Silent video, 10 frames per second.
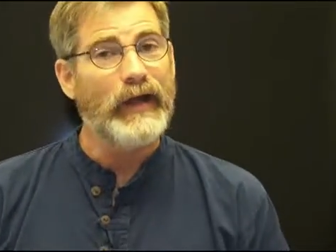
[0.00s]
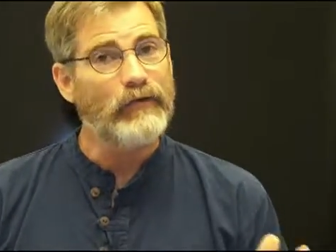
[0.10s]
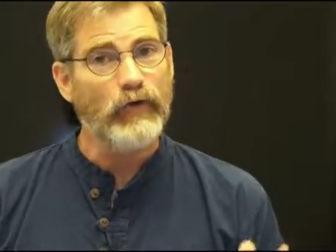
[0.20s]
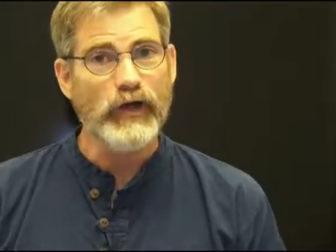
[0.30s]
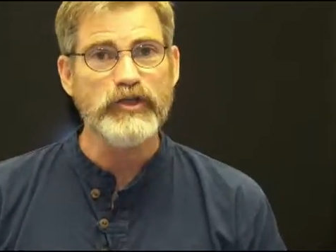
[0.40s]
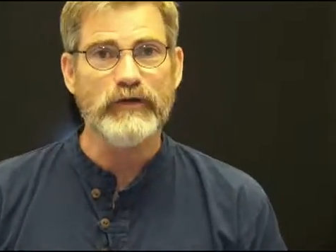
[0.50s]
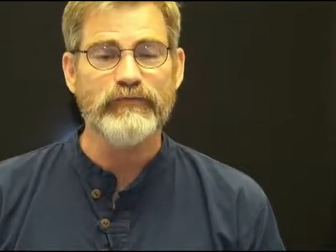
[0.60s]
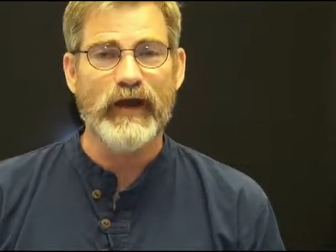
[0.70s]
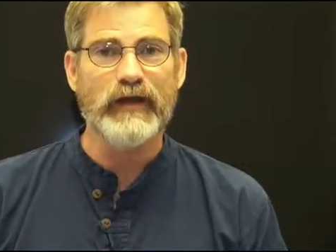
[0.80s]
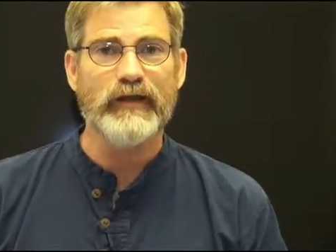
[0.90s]
and Russia
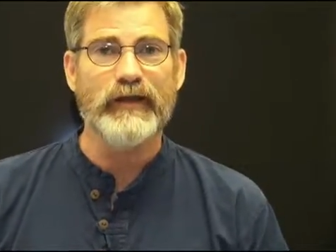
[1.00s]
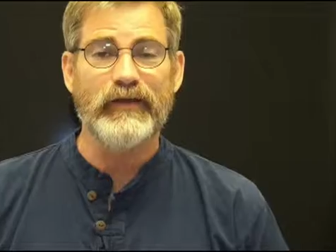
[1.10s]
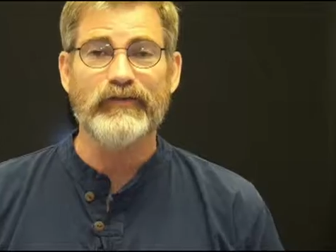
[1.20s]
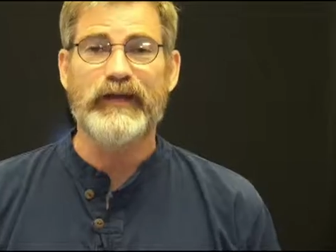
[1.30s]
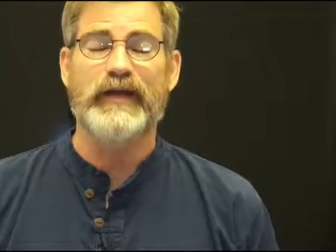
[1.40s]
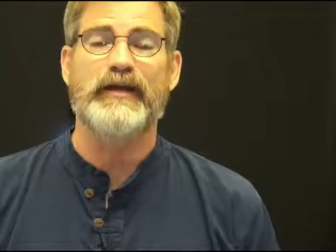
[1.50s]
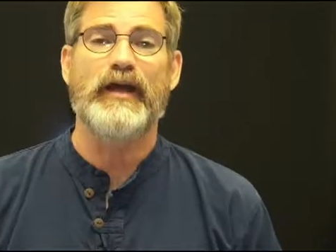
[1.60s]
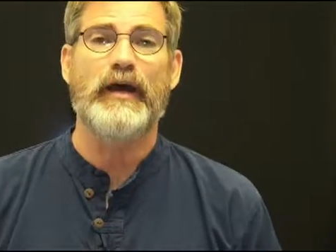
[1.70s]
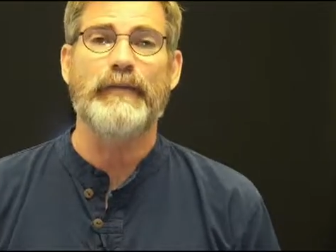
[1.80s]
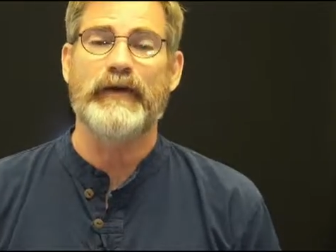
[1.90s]
finally is
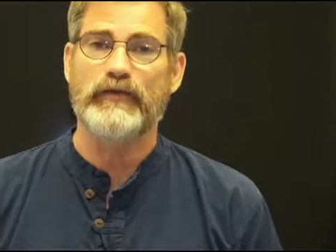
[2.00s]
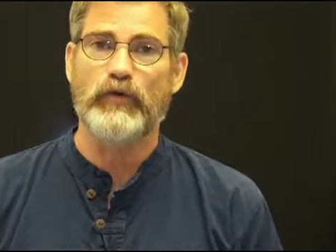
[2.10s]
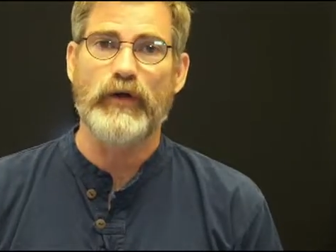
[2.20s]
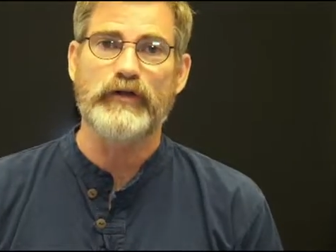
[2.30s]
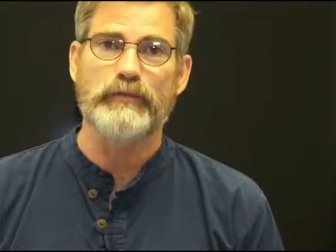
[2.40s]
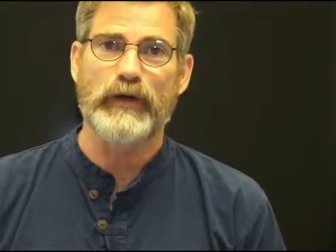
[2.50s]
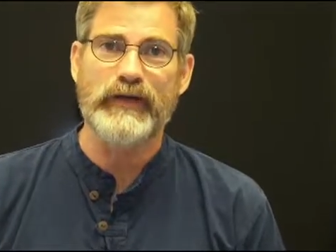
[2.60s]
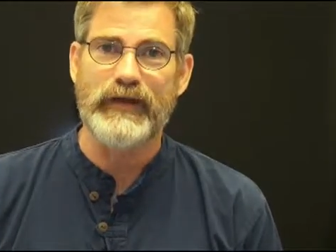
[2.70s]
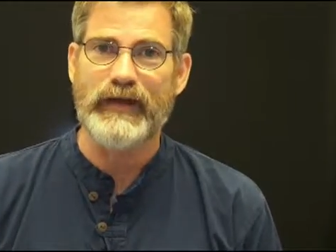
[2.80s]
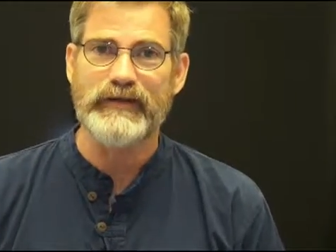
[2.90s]
standing up and is going to
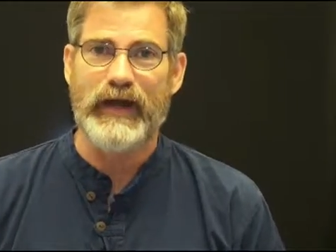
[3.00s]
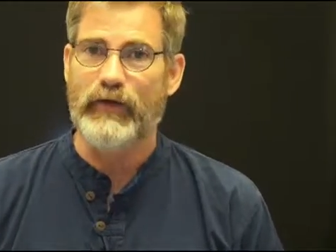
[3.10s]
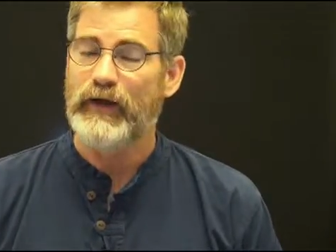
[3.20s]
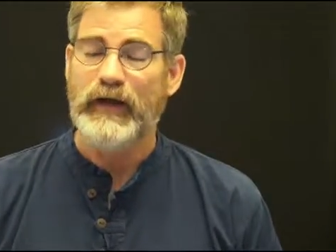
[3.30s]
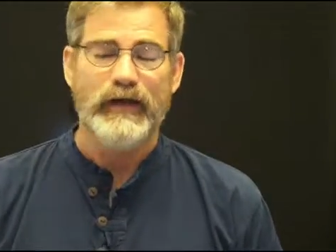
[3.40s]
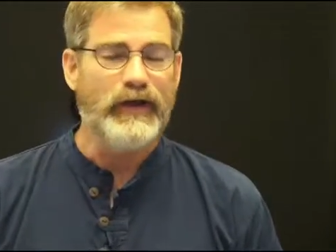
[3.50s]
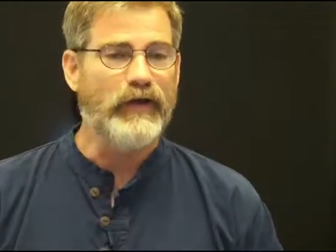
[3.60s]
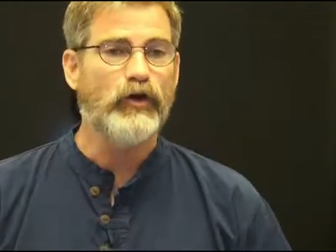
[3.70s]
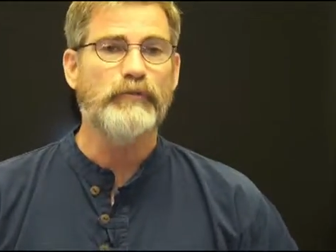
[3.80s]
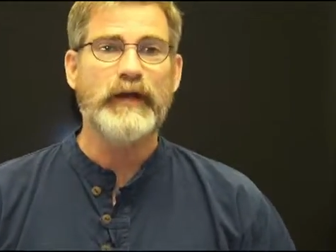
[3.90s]
bring that down. Now,
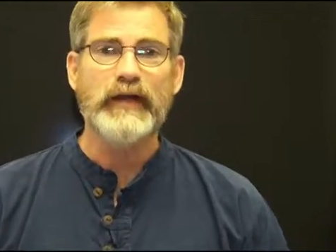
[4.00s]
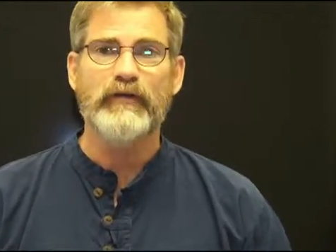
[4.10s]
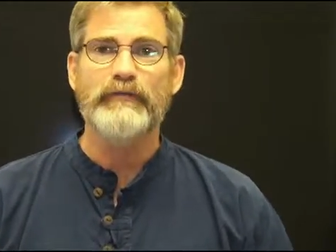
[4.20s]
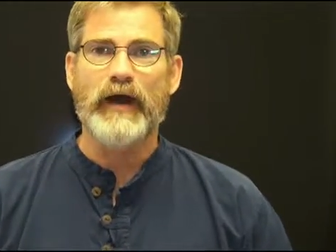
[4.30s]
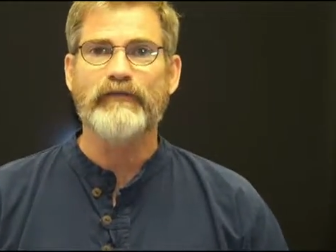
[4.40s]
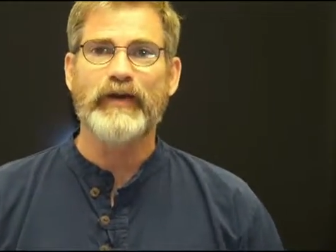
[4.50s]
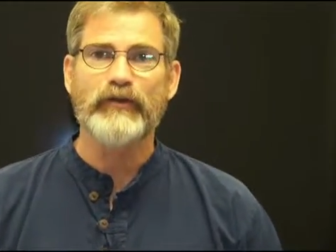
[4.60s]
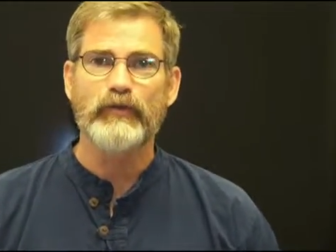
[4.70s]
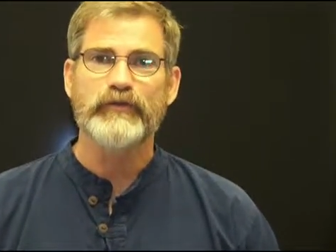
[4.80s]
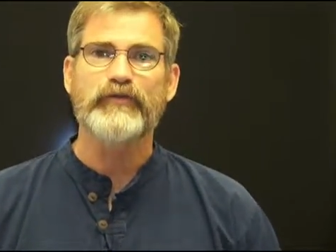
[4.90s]
I know many of my
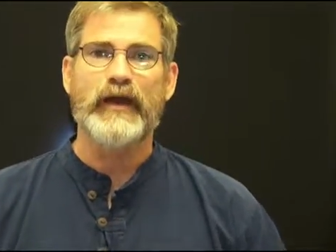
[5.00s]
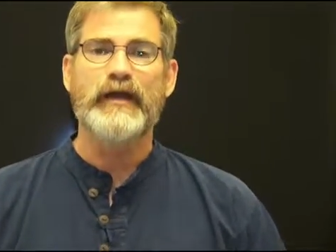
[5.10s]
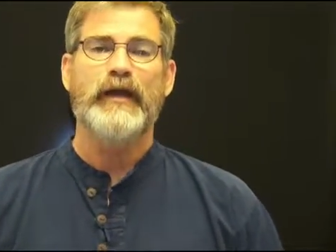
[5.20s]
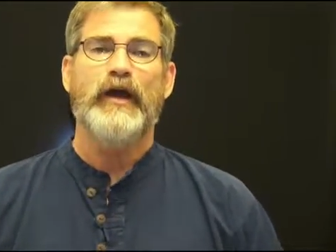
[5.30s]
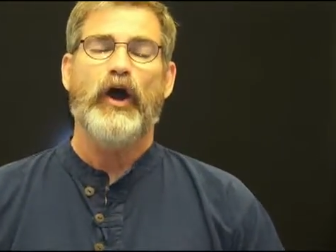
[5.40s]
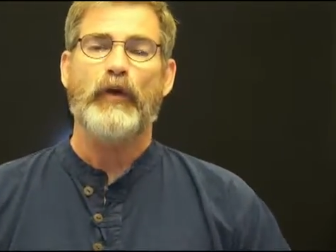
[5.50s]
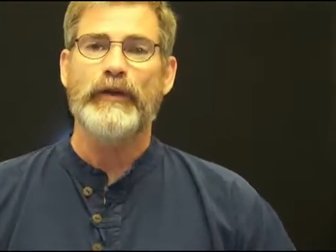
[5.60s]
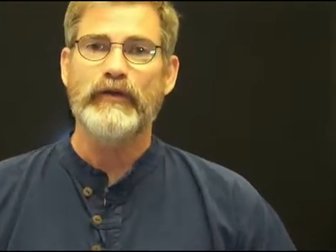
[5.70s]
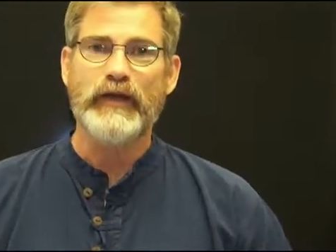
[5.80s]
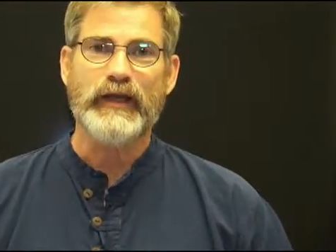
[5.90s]
friends would say, are
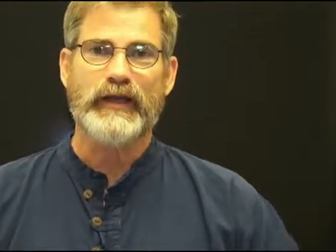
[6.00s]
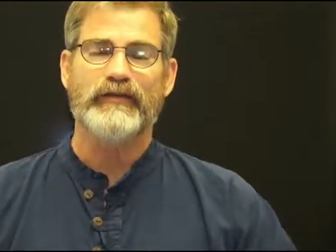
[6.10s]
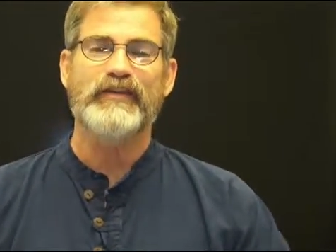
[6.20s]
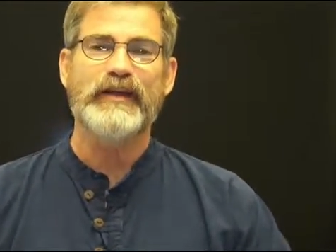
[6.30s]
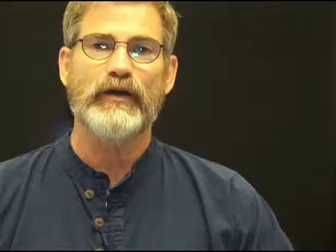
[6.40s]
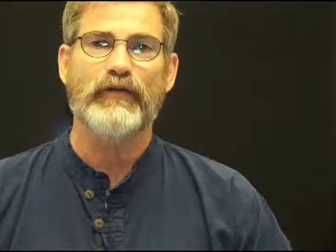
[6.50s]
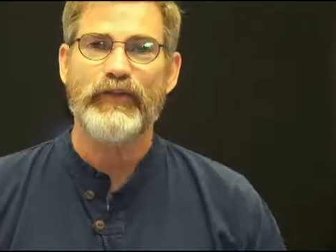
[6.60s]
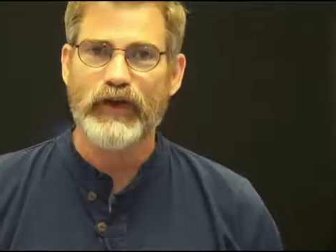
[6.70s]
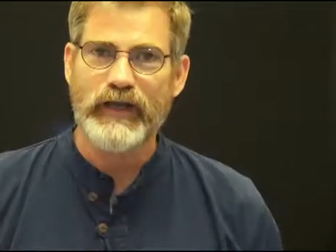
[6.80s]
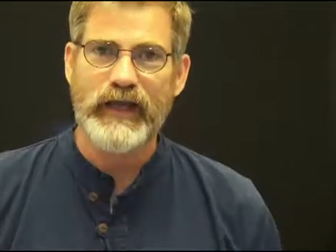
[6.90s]
we looking at Ezekiel
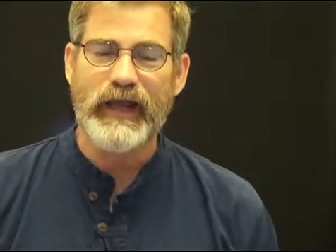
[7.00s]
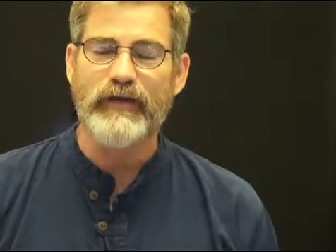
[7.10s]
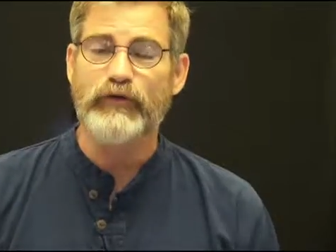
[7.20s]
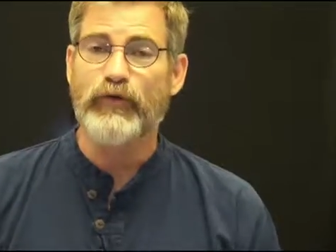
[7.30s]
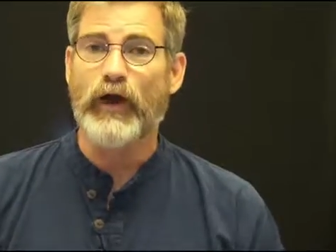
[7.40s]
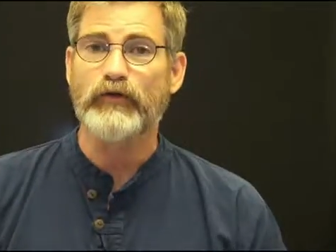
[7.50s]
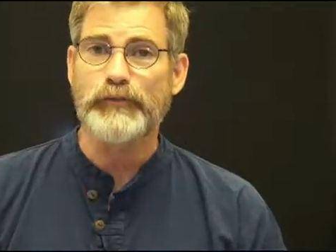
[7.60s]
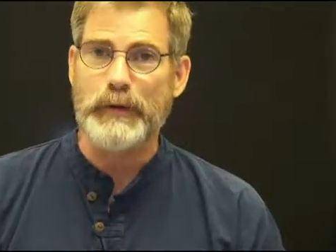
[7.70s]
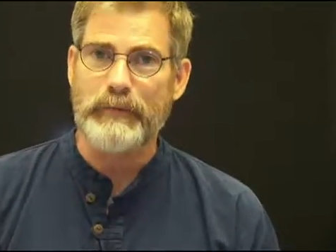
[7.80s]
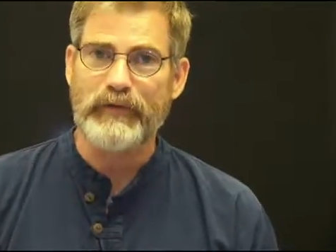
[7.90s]
38 as far as
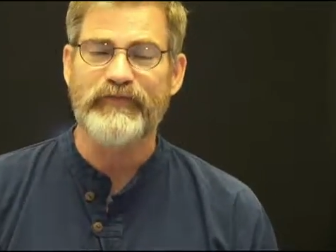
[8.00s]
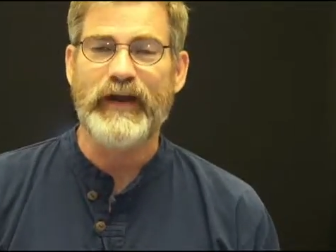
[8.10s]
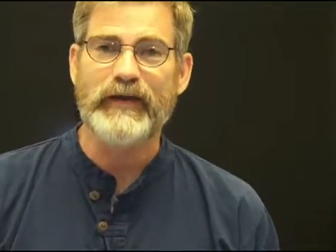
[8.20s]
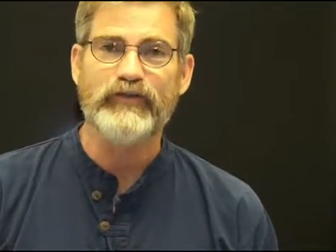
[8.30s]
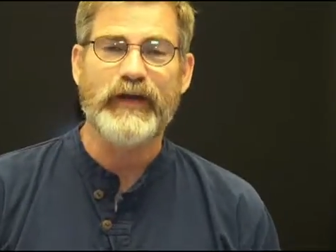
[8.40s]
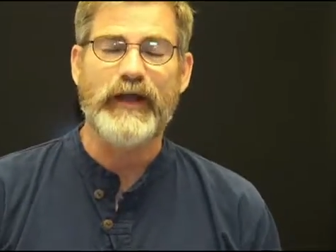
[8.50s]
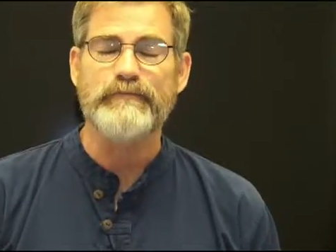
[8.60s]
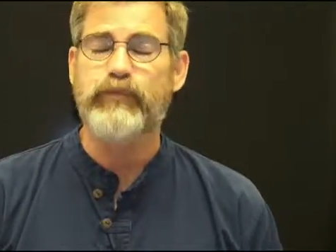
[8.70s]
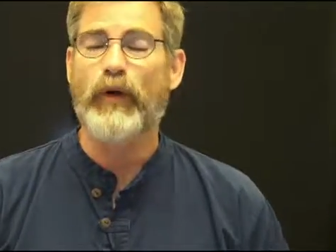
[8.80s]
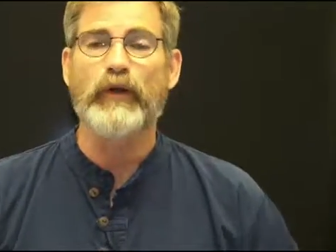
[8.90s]
from a prophetic
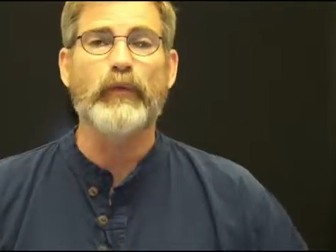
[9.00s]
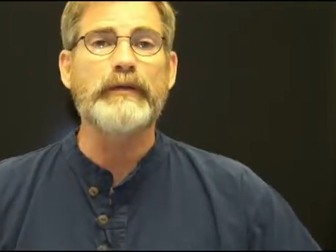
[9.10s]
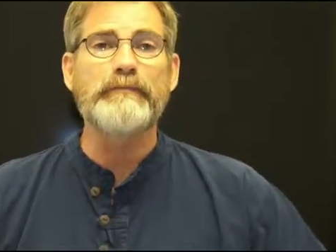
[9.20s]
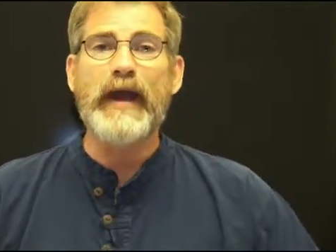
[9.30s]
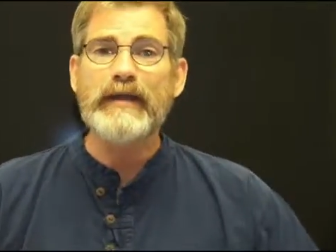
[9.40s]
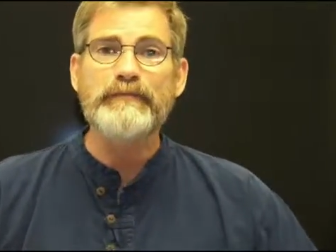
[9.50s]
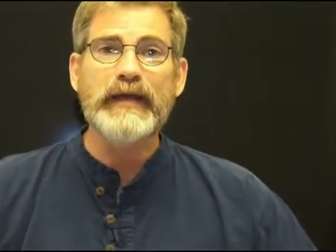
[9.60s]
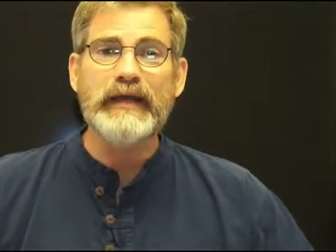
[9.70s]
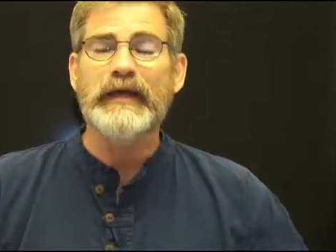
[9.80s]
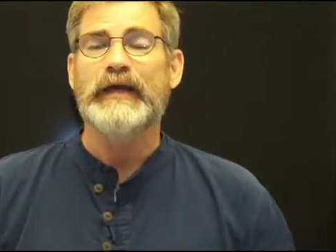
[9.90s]
standpoint? We may
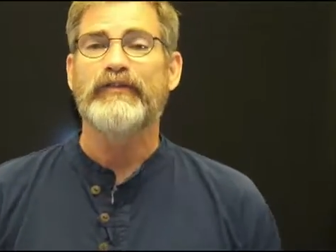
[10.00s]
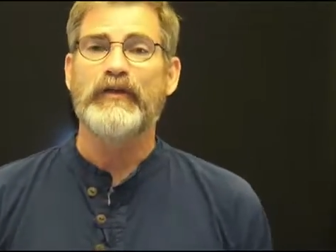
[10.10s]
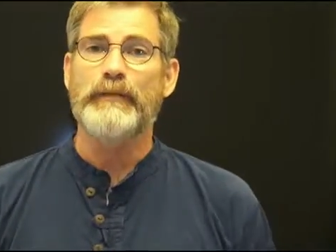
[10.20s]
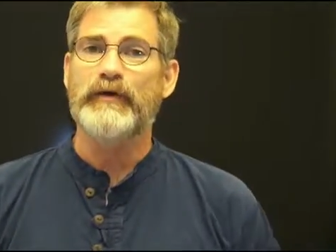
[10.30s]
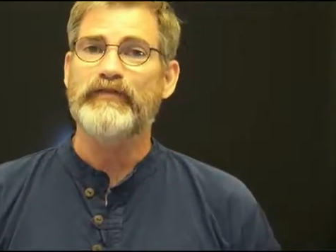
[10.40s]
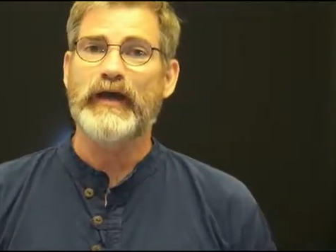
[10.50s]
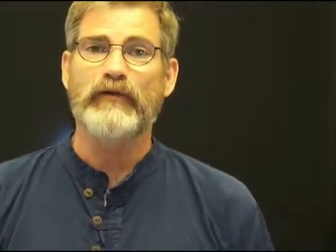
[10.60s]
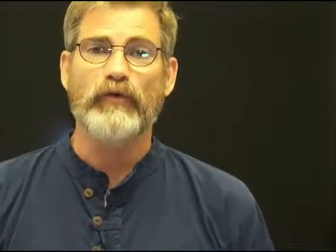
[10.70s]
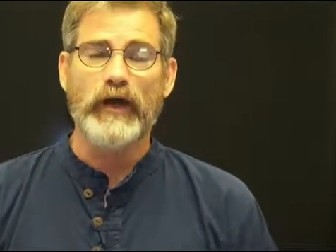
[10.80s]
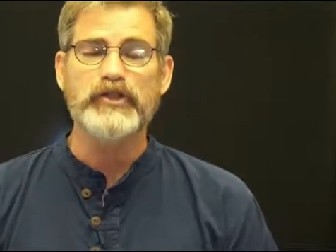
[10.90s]
be. Some have
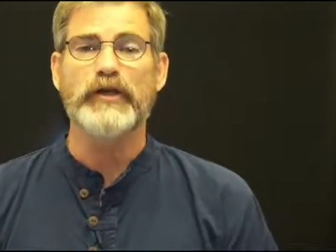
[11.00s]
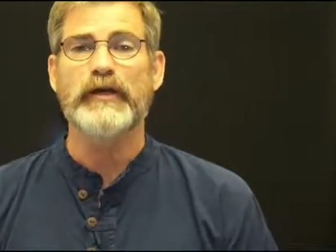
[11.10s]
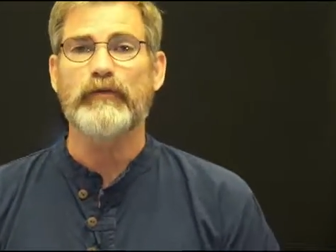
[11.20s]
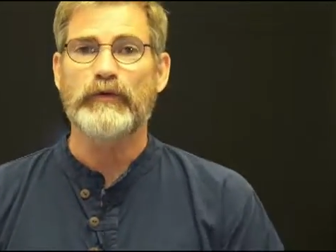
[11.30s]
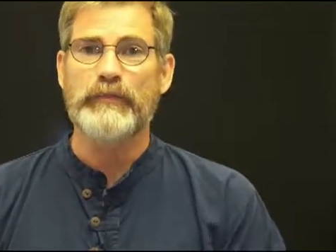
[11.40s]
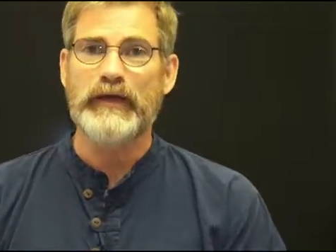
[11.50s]
said Russia would